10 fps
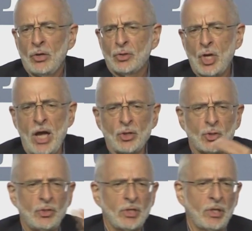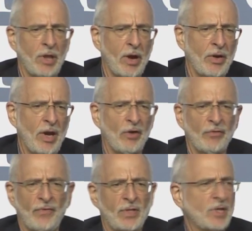China should declare an air
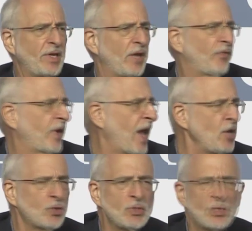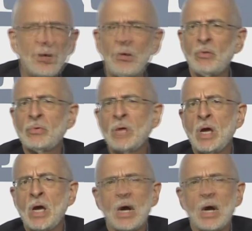defense identification zone,